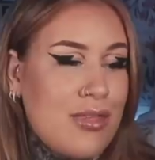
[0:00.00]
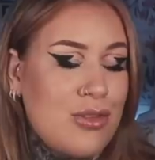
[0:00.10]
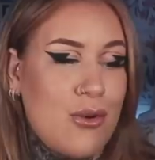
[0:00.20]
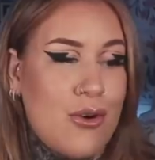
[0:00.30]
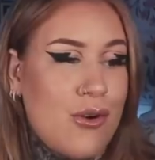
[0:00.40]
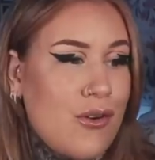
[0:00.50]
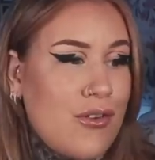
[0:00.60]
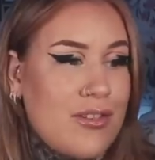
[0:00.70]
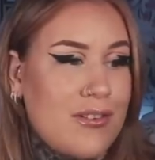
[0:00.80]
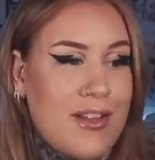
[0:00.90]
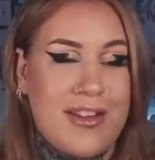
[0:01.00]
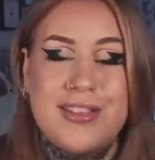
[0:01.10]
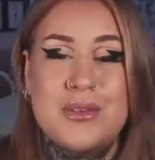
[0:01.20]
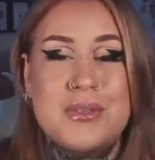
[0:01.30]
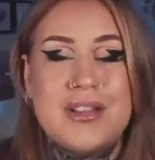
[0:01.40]
thought like
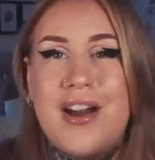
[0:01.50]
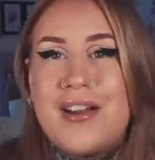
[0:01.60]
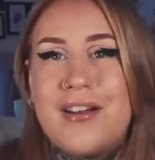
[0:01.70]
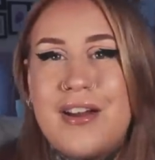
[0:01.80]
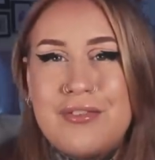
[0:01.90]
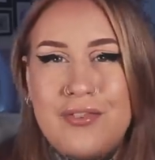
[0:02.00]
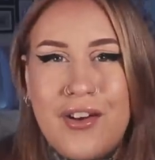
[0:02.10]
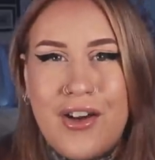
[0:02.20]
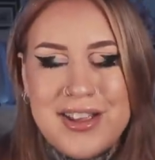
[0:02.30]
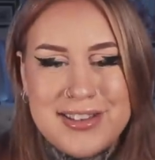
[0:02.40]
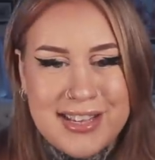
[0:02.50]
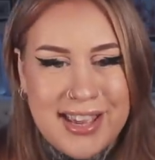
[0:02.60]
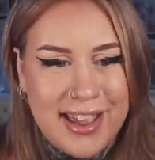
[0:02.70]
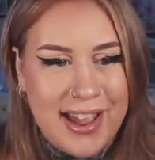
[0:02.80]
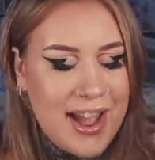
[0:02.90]
this was kind of a fun
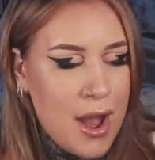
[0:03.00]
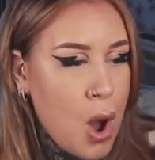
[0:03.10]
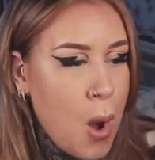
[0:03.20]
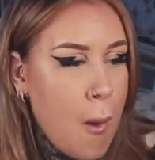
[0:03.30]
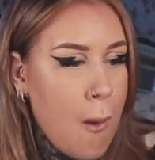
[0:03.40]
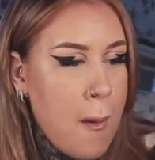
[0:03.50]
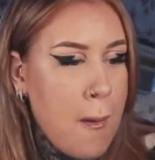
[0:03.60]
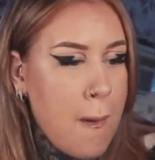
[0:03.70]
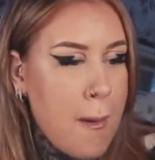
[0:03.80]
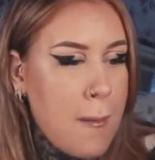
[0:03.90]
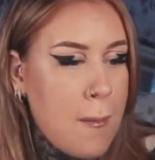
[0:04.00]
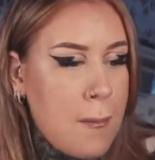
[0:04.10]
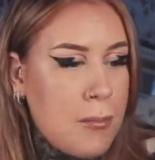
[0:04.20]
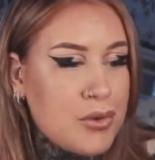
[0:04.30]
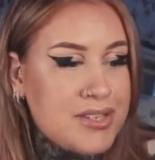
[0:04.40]
idea.
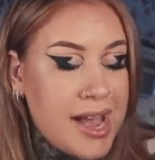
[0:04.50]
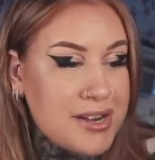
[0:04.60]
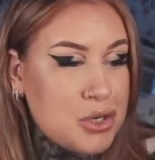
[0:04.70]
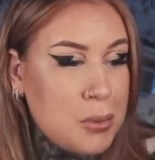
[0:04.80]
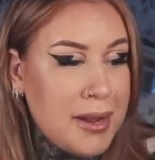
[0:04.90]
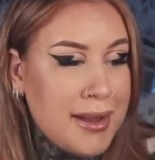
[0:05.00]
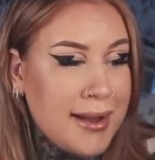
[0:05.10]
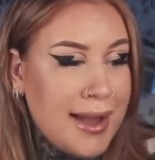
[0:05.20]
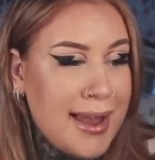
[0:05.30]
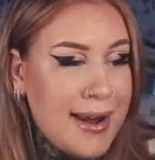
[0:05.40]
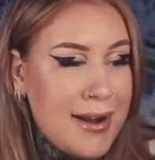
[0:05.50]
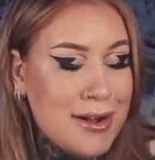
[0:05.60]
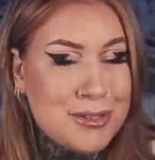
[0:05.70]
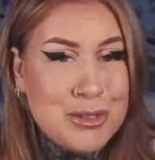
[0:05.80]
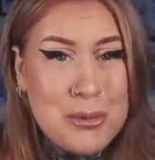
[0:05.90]
But tattooing in
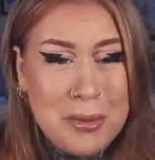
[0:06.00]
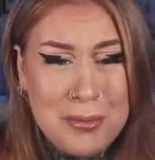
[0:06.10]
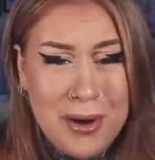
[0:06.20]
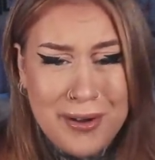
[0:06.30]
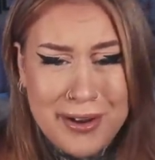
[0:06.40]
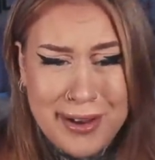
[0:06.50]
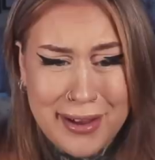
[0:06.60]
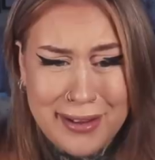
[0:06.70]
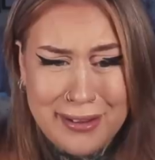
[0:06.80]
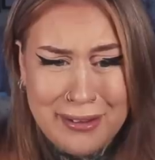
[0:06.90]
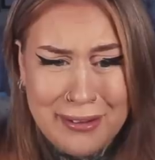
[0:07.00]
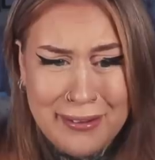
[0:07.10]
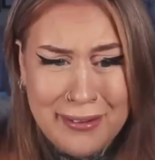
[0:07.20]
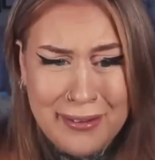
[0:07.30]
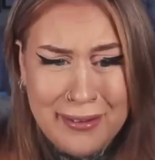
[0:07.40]
a supermarket?
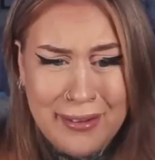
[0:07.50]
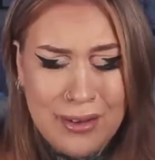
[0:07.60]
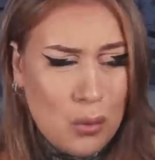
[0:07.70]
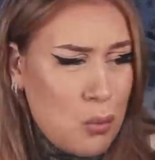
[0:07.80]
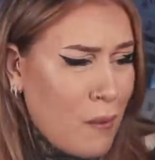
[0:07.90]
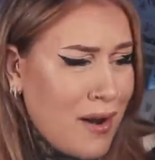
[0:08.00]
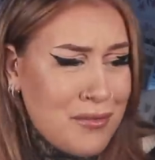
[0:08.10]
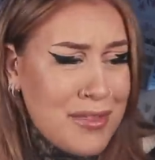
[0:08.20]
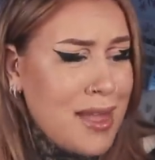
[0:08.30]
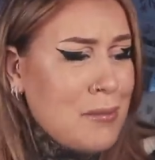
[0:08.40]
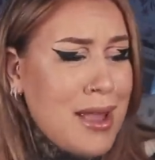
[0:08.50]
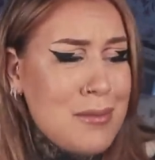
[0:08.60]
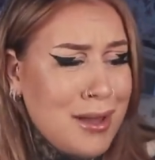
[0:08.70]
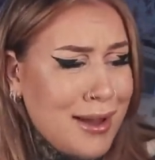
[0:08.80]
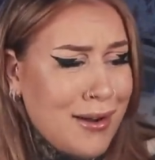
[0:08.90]
wherever they may
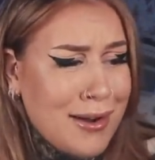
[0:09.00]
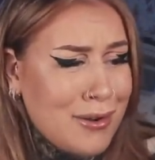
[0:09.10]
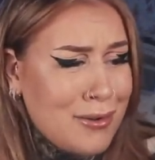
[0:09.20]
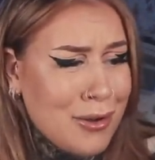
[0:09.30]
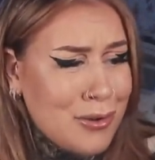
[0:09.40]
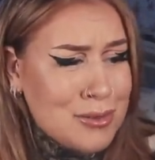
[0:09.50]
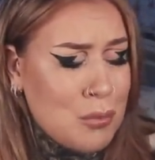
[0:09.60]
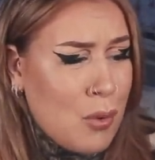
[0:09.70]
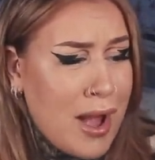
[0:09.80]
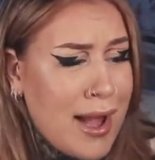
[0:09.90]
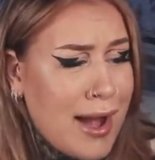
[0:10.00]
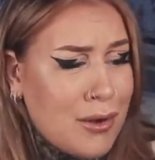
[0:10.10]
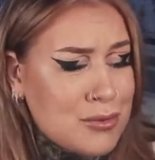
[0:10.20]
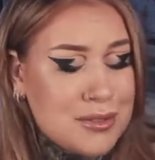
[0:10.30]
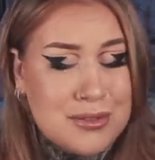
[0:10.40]
be. I don't know, some
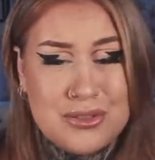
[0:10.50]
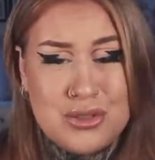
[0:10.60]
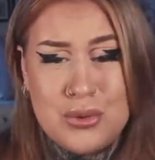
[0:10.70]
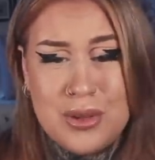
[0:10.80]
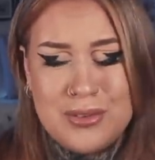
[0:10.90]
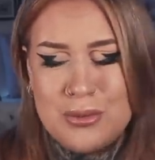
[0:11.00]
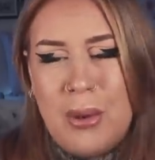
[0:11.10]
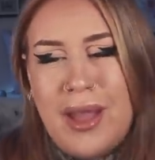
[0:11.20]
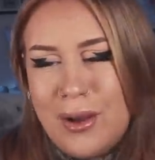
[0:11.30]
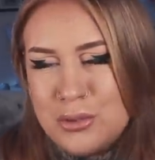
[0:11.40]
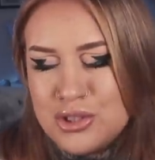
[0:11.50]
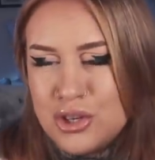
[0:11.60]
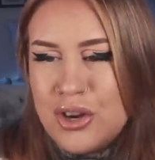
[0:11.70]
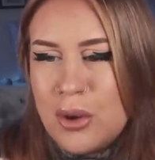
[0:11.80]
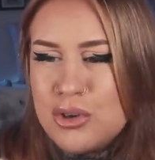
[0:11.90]
warehouse studio, warehouse
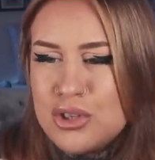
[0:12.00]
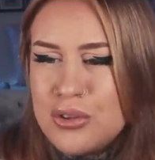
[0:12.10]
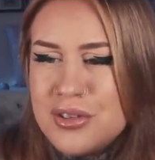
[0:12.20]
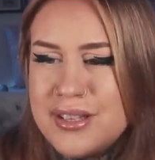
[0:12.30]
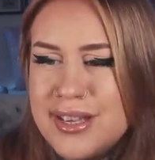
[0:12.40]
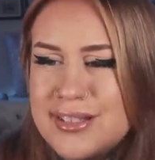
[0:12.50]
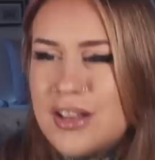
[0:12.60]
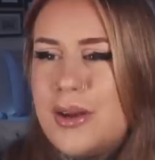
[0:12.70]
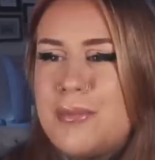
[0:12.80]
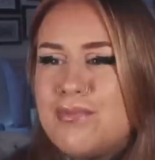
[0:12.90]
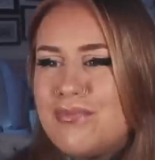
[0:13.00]
studio. What do you call those things? Like a